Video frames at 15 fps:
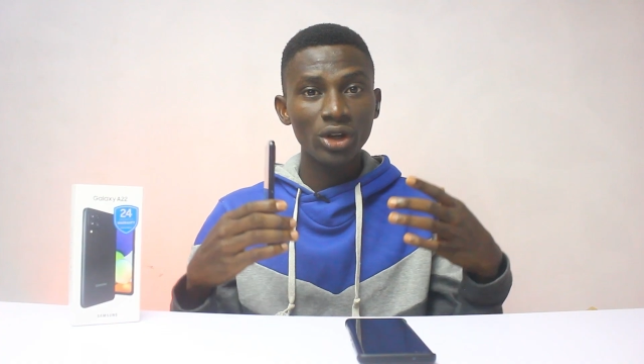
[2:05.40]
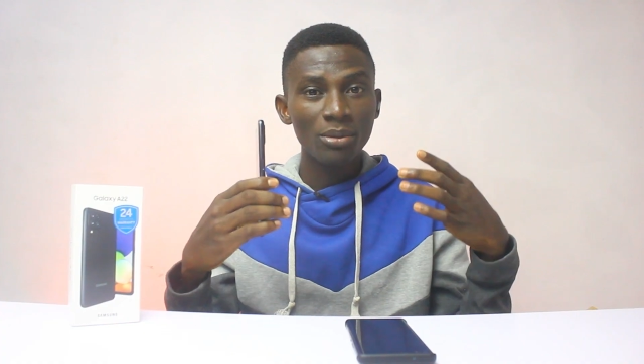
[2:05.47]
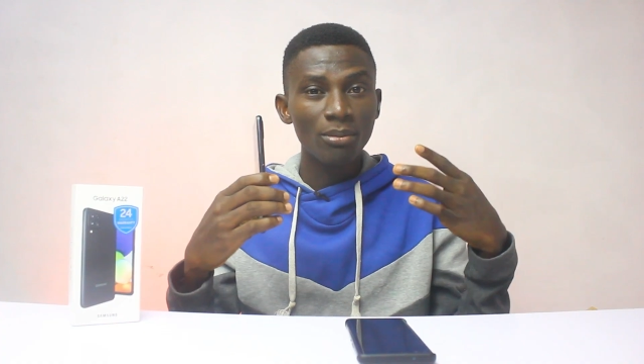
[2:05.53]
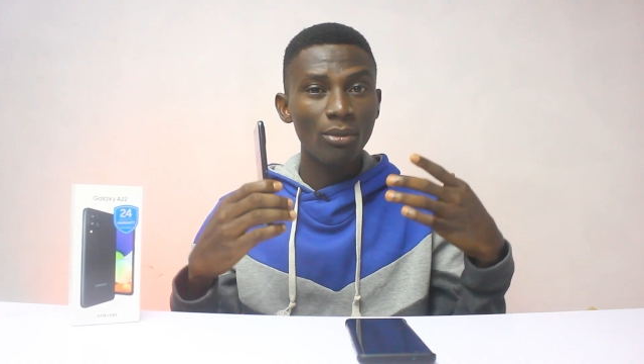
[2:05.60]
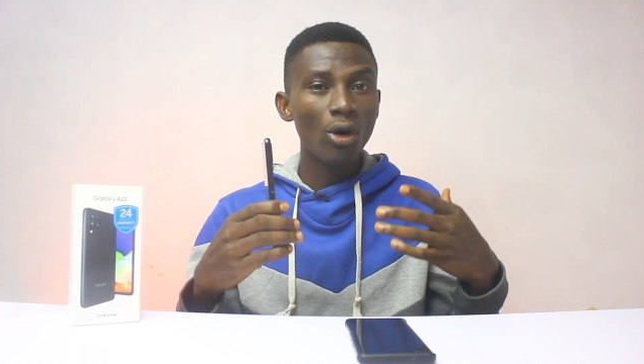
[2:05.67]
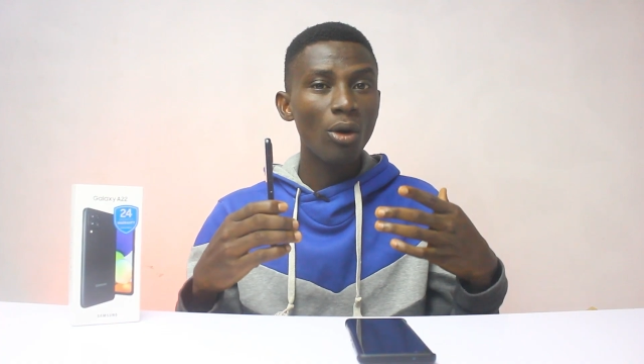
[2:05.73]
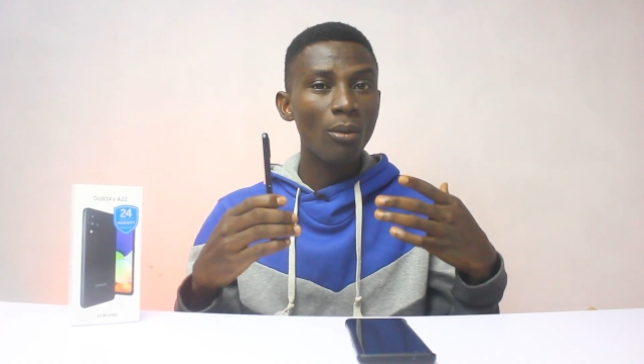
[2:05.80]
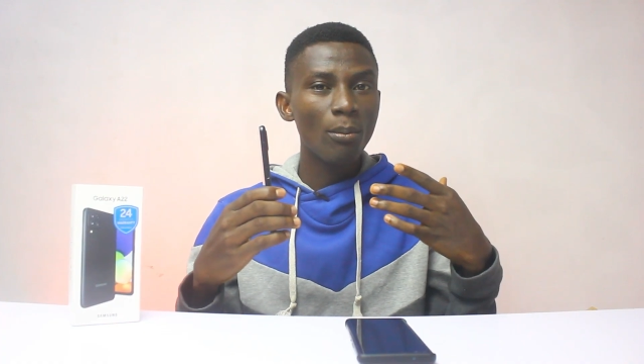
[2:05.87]
a
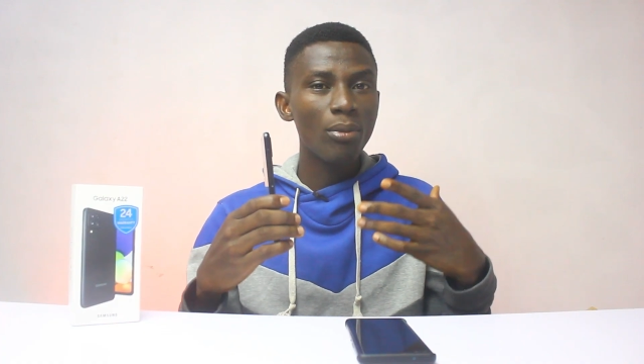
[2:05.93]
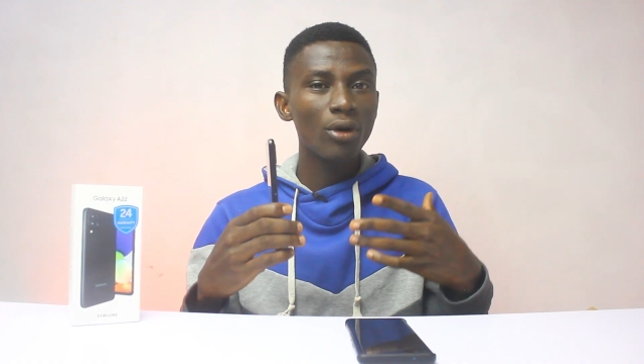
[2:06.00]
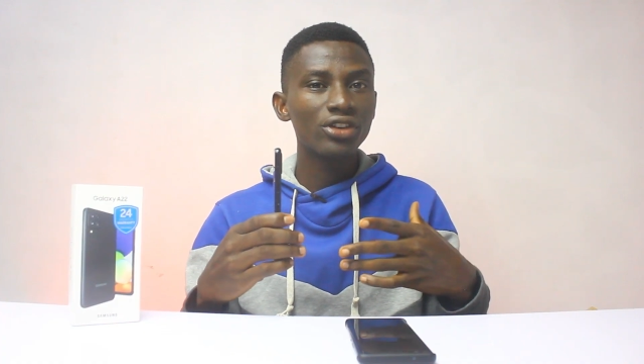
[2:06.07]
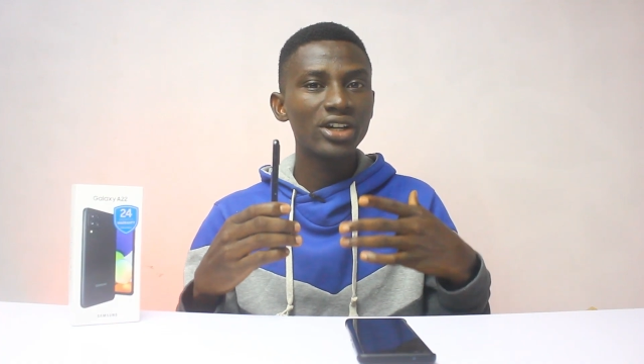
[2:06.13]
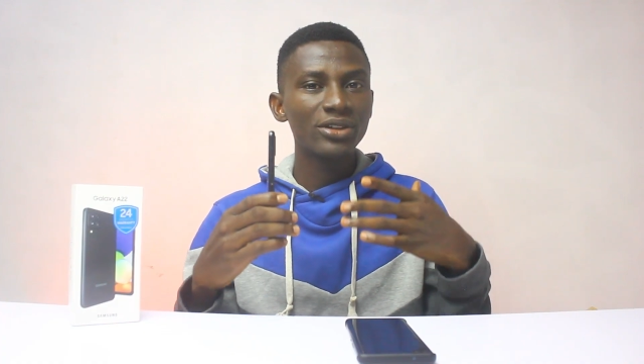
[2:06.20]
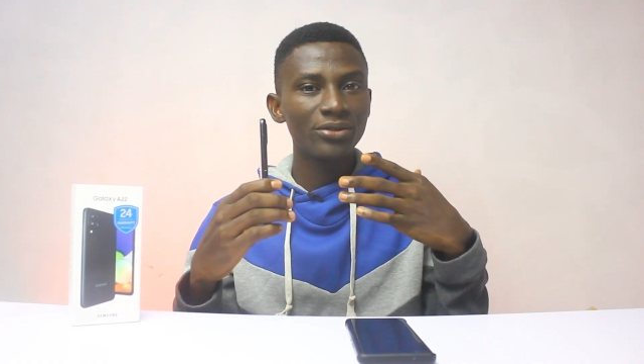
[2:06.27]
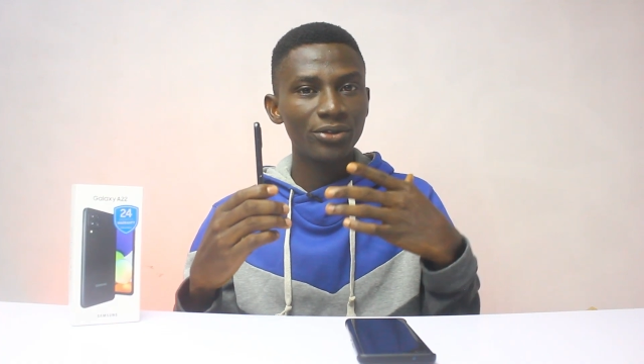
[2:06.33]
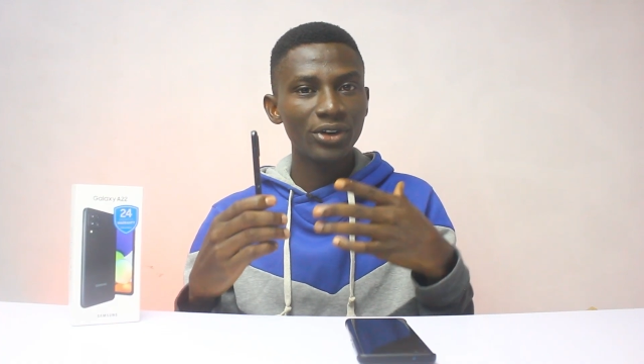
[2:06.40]
more
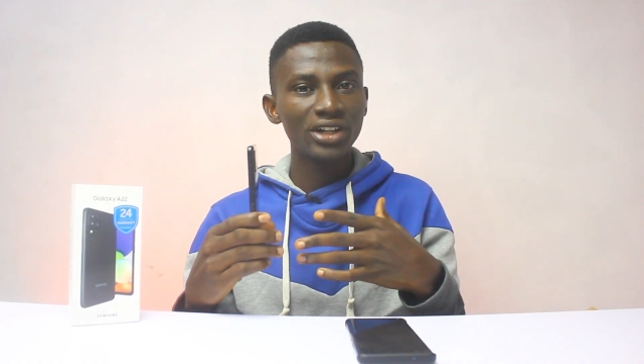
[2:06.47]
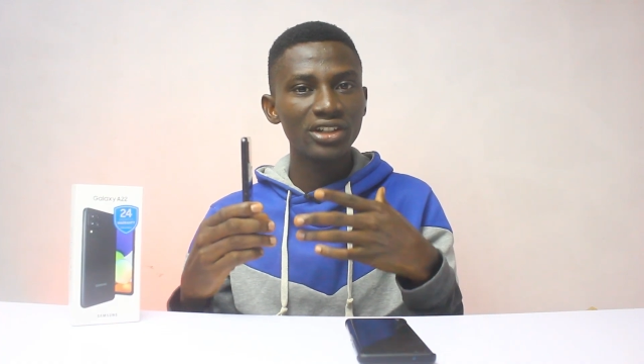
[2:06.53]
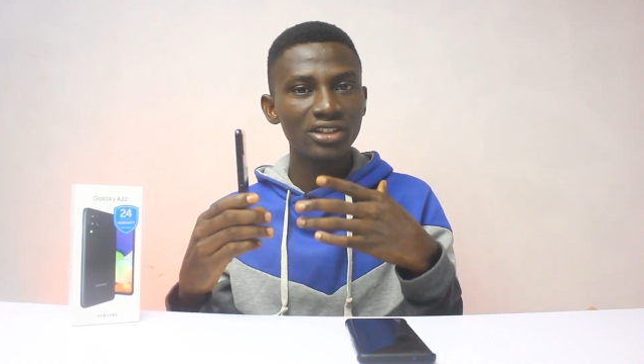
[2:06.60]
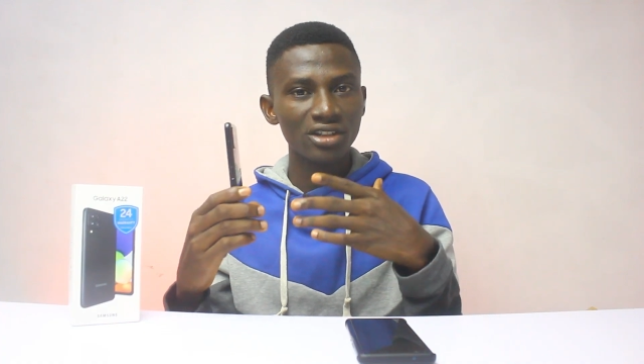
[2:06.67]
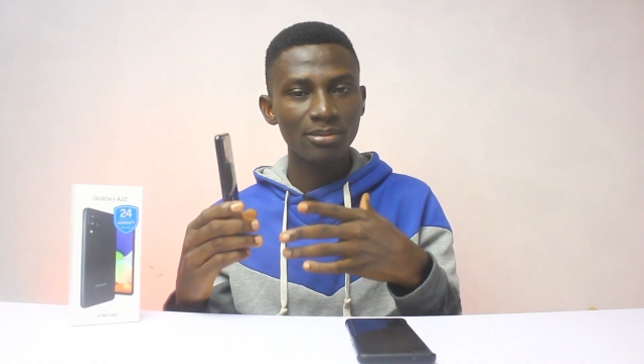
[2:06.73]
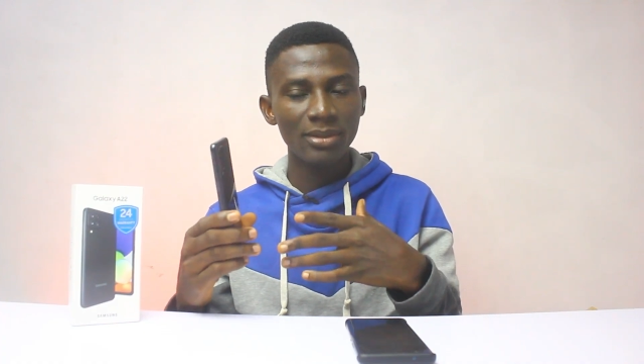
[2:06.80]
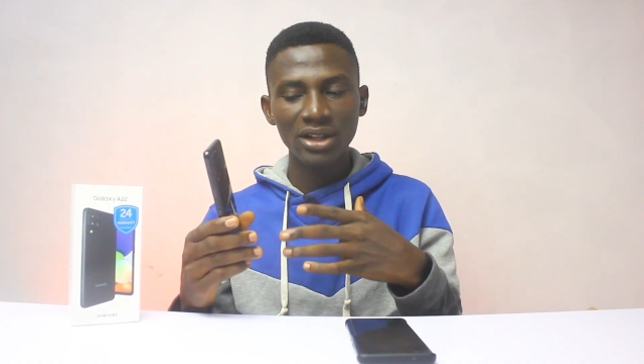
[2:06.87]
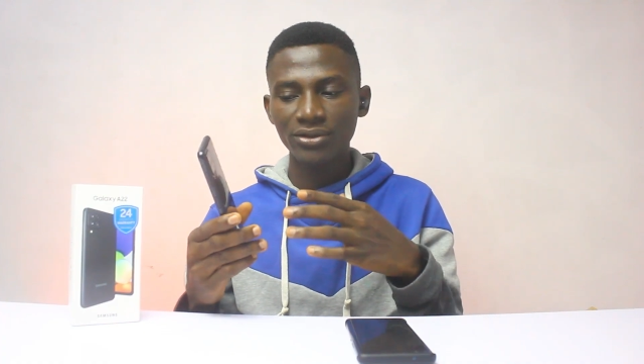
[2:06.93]
budget-friendly
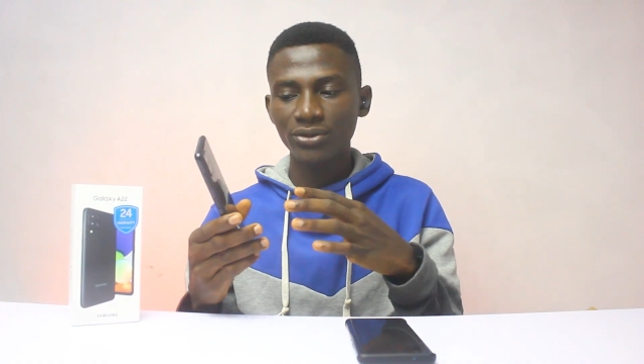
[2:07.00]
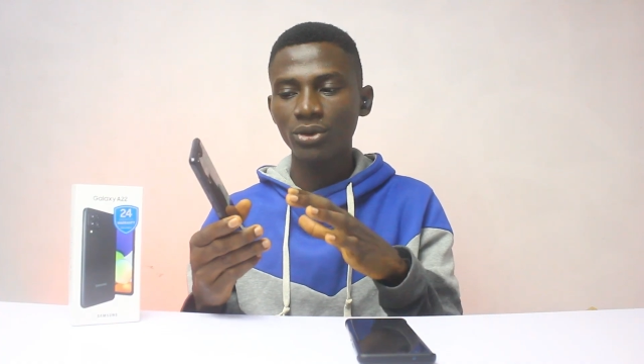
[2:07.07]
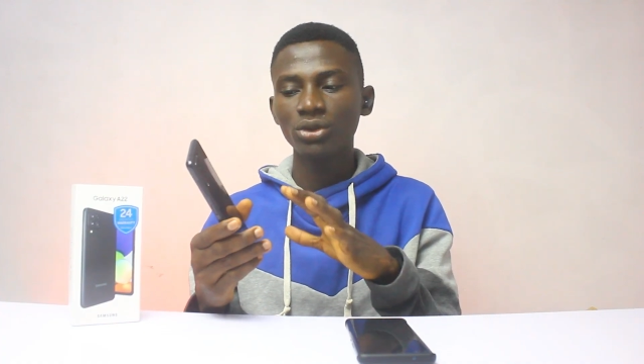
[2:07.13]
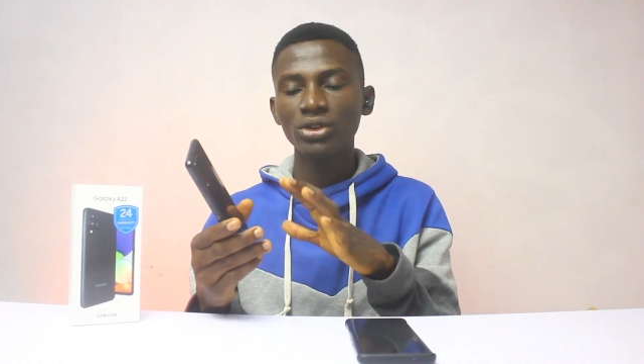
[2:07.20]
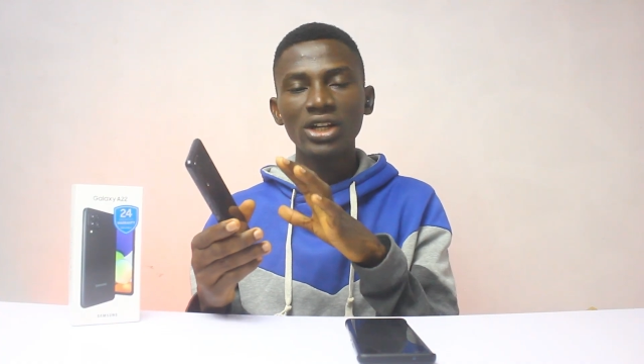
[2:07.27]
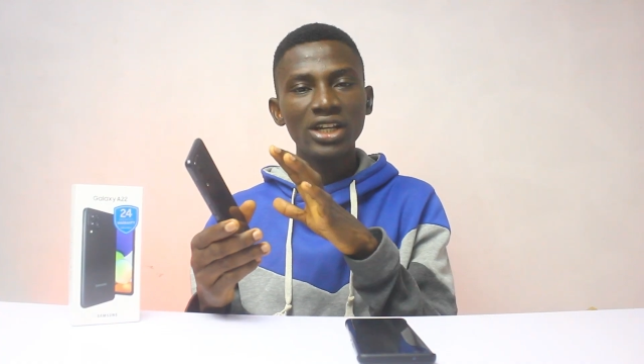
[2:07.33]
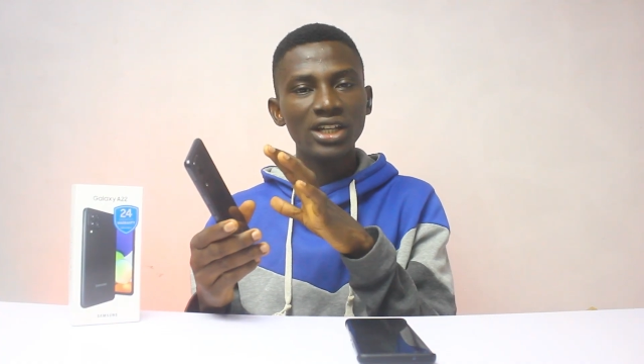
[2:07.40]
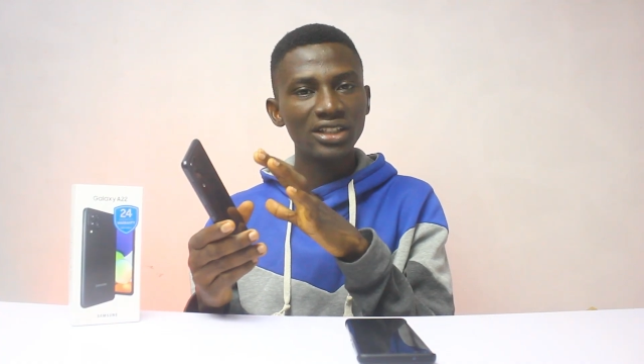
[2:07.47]
smartphone,